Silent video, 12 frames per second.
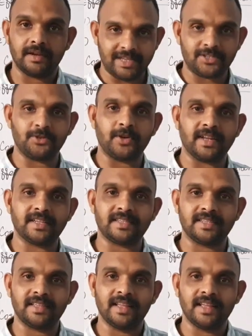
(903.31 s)

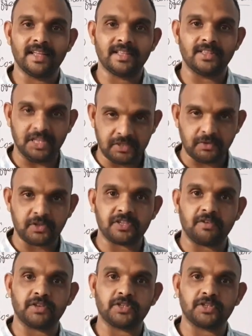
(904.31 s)
Students, this was our